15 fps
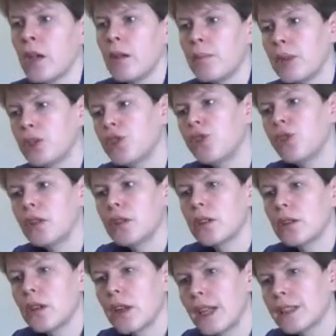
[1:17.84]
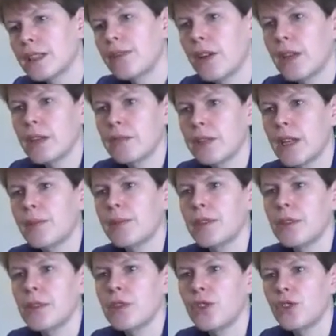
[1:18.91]
But you can classify the receptors
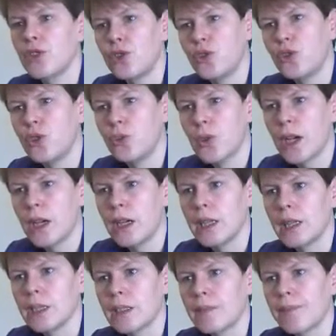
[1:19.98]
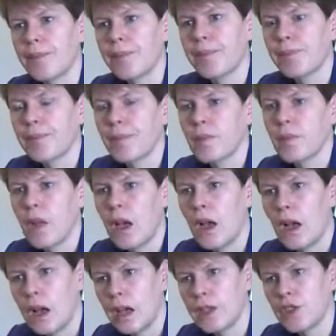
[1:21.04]
into two kinds:
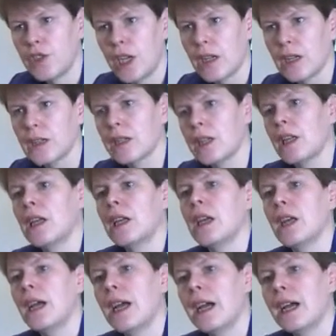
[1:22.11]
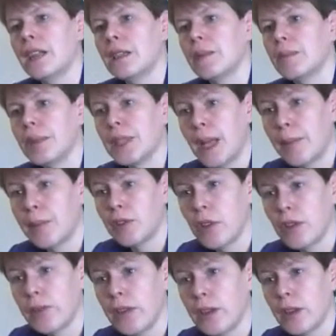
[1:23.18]
ion channels and
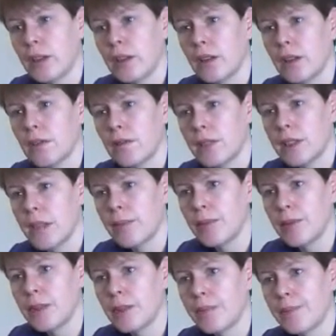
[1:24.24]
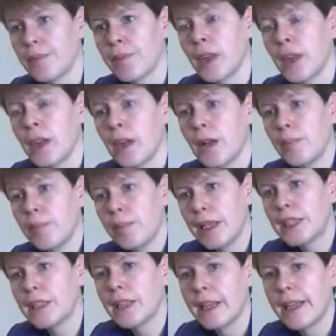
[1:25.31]
metabotrophic receptors.
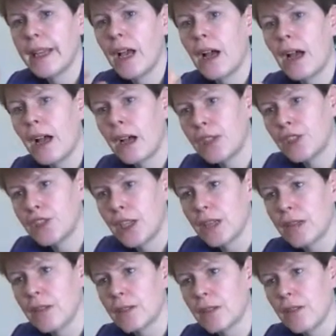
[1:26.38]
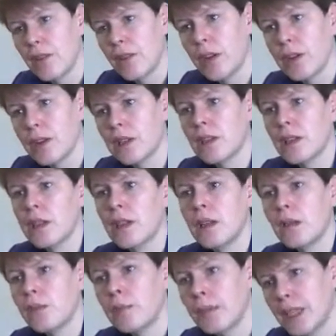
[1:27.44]
Basically, ion channels are fast,
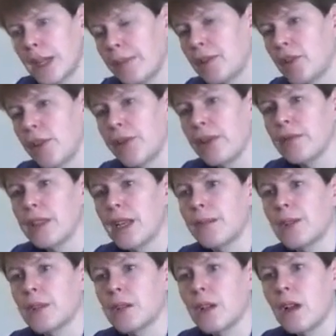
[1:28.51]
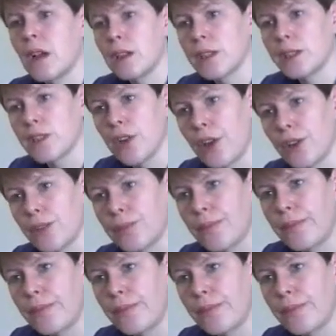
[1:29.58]
metabotrophic receptors are slow.